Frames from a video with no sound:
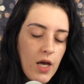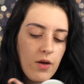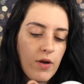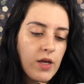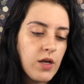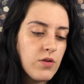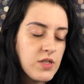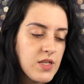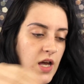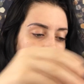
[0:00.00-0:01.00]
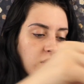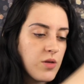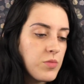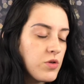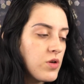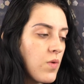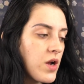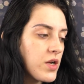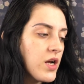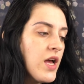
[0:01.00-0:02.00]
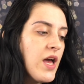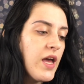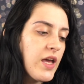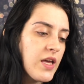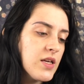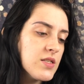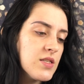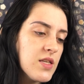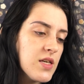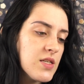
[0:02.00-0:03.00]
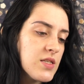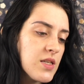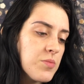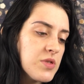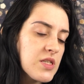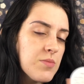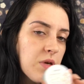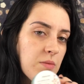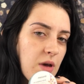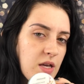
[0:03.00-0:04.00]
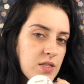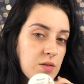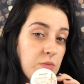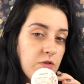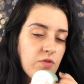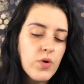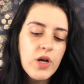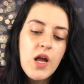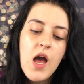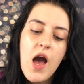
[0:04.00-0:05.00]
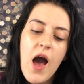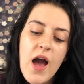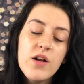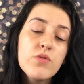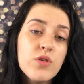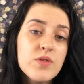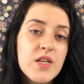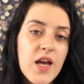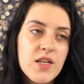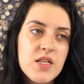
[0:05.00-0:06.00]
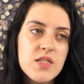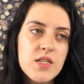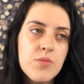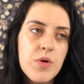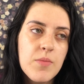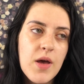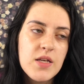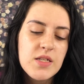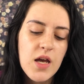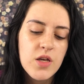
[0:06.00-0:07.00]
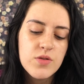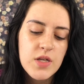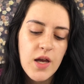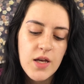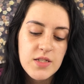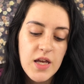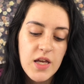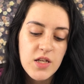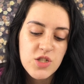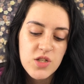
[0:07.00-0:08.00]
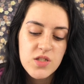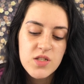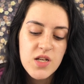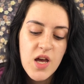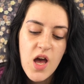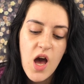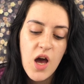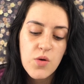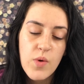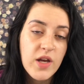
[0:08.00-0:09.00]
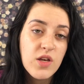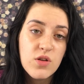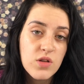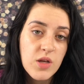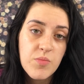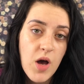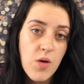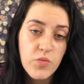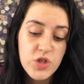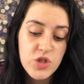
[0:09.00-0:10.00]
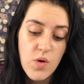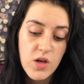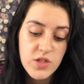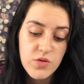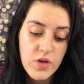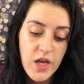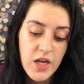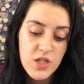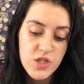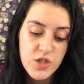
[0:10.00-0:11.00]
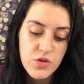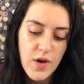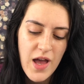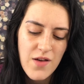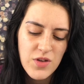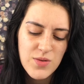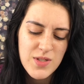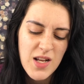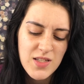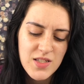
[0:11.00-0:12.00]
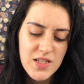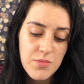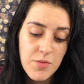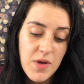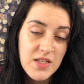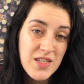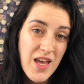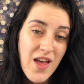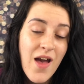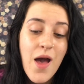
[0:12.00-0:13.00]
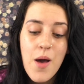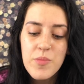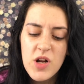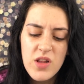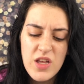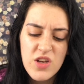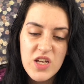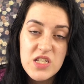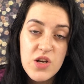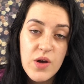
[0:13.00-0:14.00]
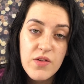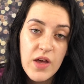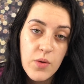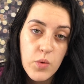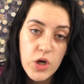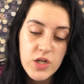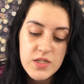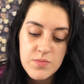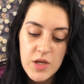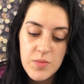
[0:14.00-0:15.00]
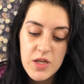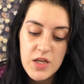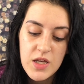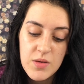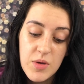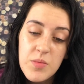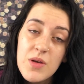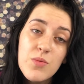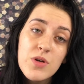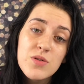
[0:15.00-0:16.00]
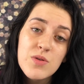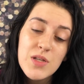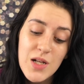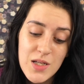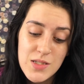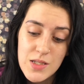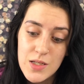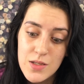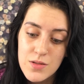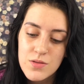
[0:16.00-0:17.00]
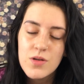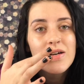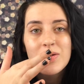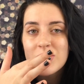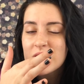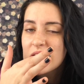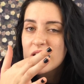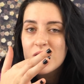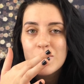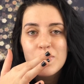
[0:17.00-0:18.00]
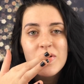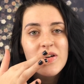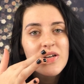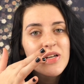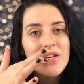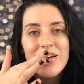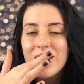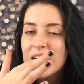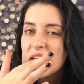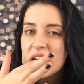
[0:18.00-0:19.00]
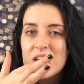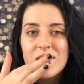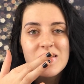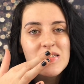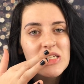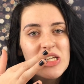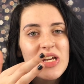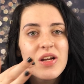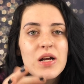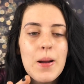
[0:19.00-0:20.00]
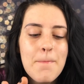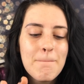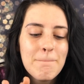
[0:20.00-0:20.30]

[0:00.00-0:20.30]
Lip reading: guy right here, this Hydrating Beauty Water, and this Lip Sleeping Mask before. I don't use it as a sleeping mask. I use it as just a regular lip balm, which you also can do. I haven't used it as a sleeping mask yet, but I'll let you guys know how that works. Maybe it works really nicely. I don't know. I'm just gonna put a nice layer,